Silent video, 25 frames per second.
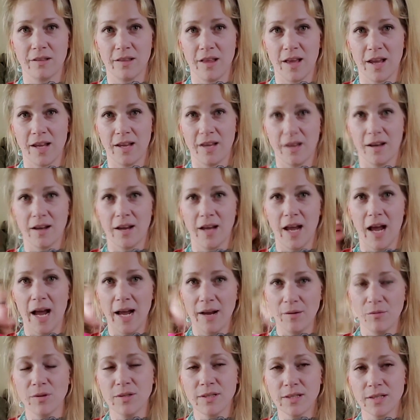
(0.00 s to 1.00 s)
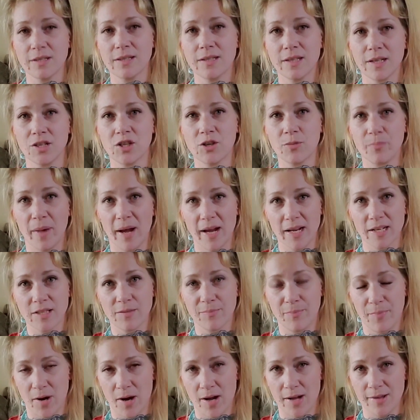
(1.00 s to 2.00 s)
Like, I was in such a bad
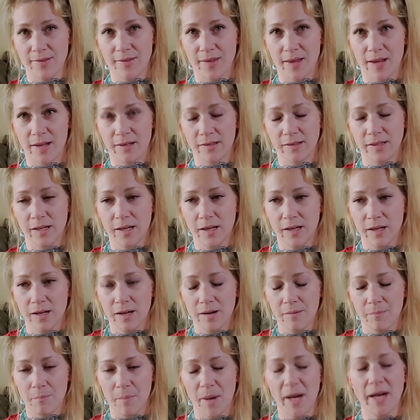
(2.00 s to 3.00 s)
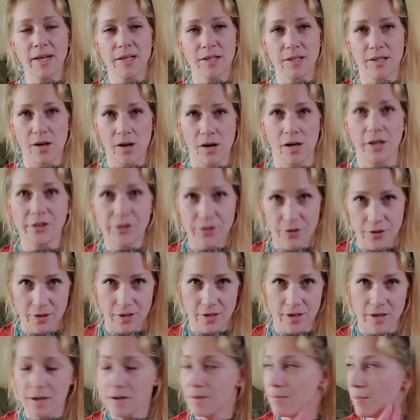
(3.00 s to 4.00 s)
spot that my
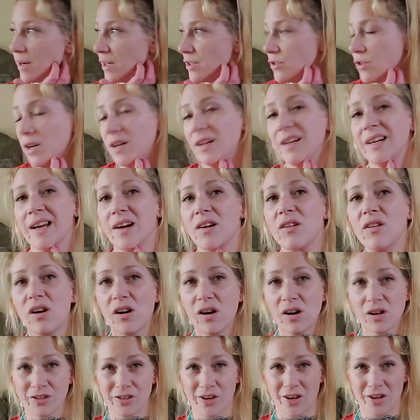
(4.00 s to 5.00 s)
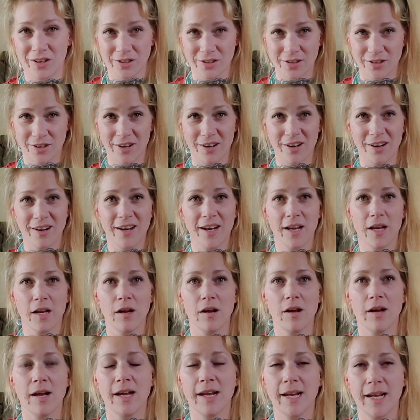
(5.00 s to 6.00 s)
doctor, my drug and alcohol doctor,
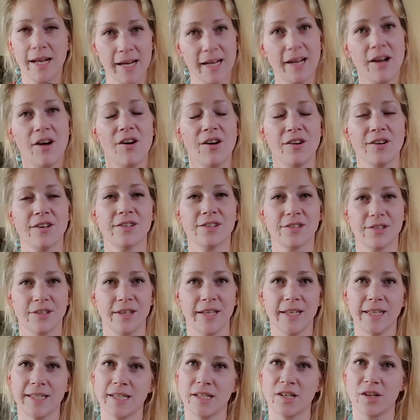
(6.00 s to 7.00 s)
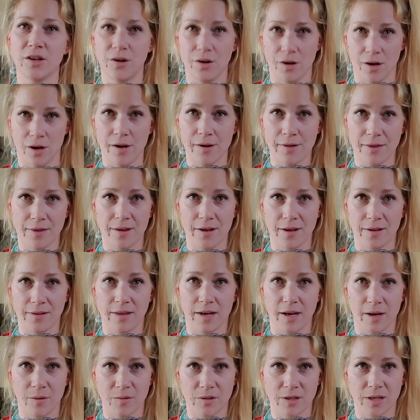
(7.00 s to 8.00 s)
he honestly did not think
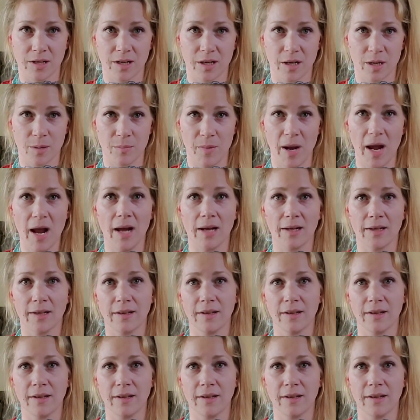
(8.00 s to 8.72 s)
that I was going to come back.